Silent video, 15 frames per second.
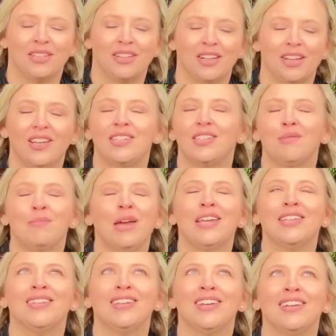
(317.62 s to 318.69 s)
It's
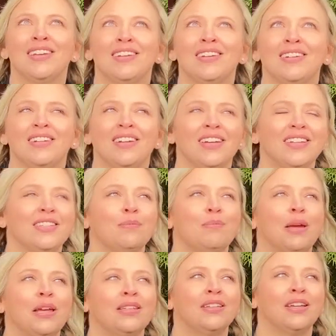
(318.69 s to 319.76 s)
amazing. It's
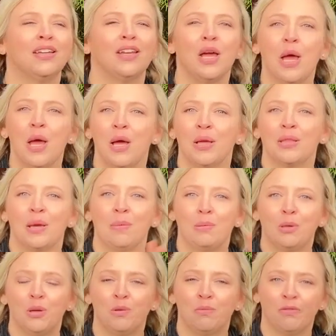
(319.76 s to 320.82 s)
amazing. They
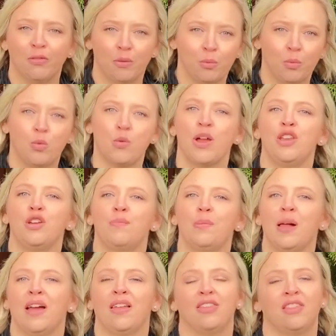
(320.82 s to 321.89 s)
bloom from when you
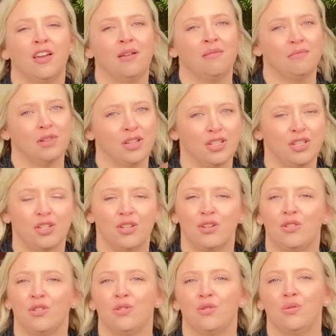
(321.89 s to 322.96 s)
plant them
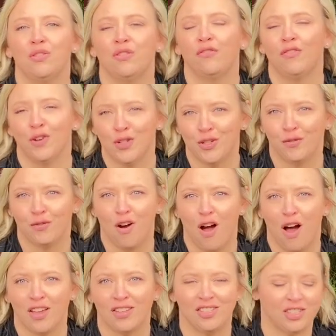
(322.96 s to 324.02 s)
to the first
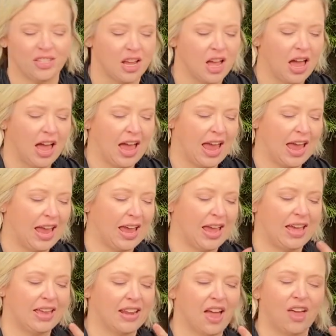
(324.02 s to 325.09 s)
frost,
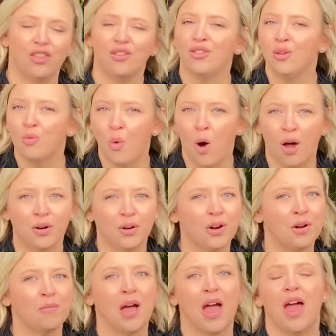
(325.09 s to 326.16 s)
and other than water
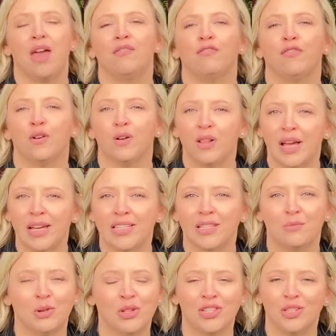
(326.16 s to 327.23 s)
them and fertilize
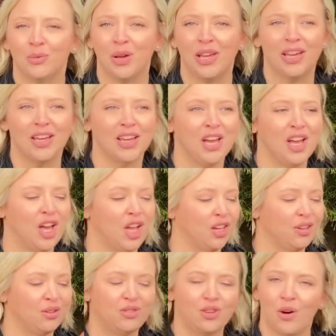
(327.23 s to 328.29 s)
them once a week,
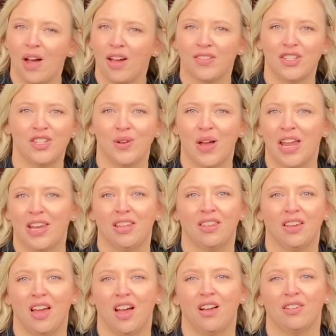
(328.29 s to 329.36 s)
you don't have to do
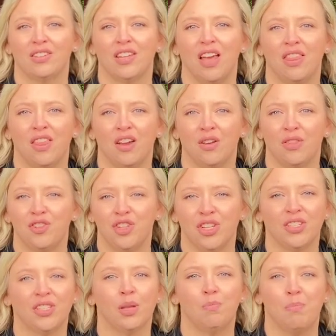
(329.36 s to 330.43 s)
anything else, and they're
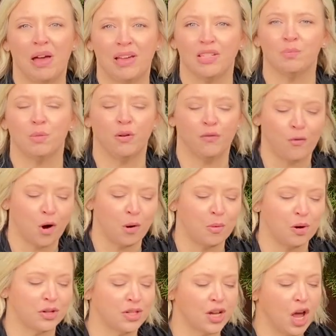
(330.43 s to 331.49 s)
just the best
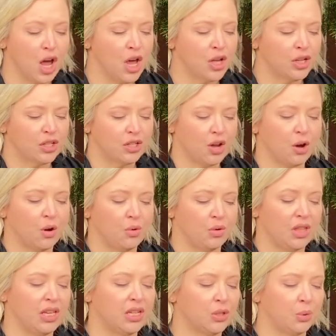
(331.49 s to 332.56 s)
performers. So
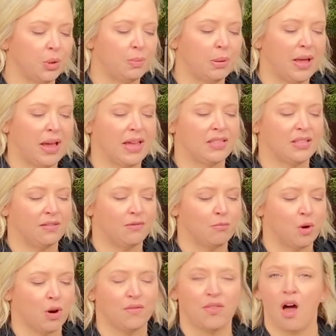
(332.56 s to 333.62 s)
these three plants of
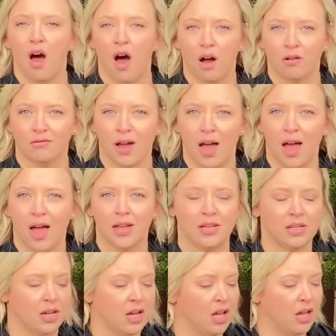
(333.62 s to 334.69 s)
more of the hot
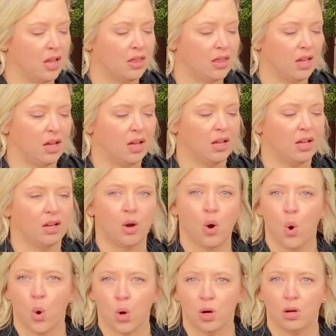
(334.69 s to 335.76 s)
red, the
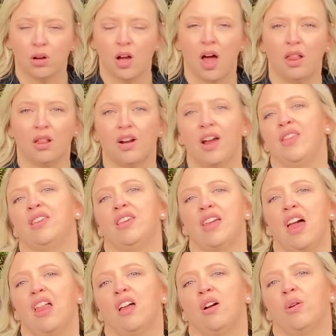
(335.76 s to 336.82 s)
coral color, and the
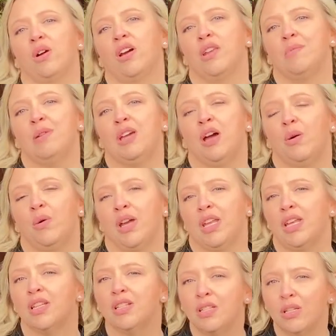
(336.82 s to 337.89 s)
yellow are going to be going
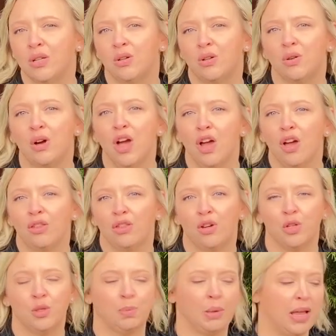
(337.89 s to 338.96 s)
into
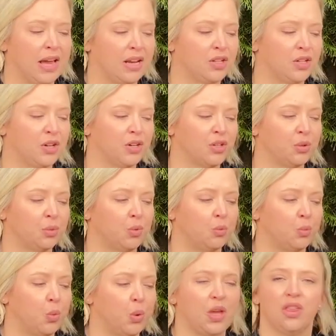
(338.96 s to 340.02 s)
those planters
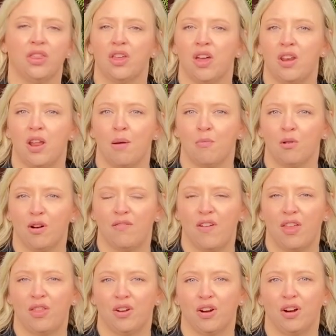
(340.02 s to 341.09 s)
with a number of
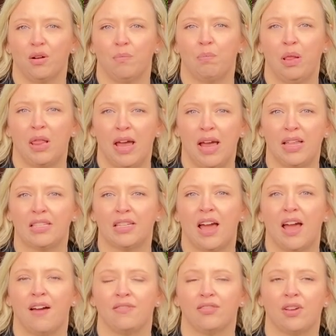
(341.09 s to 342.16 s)
other plants. I
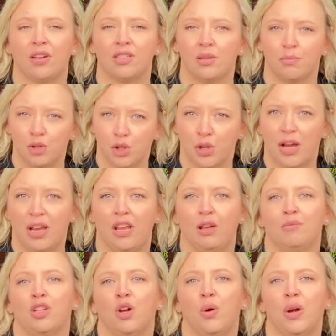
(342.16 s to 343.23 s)
have some
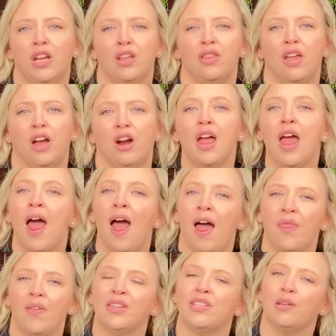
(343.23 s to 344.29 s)
geraniums going in there,
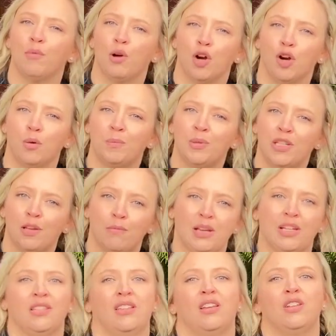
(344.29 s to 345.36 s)
and then some herbs to
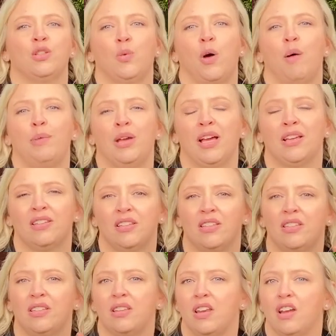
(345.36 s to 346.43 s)
mix in as well because
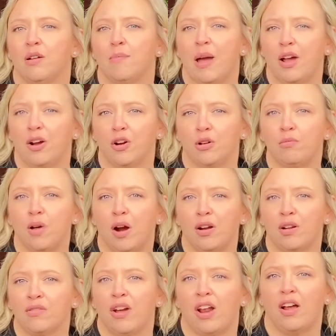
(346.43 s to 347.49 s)
it's near my herb
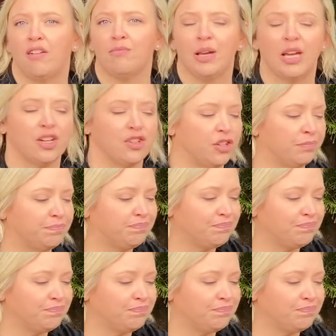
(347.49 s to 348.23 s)
garden right off my kitchen.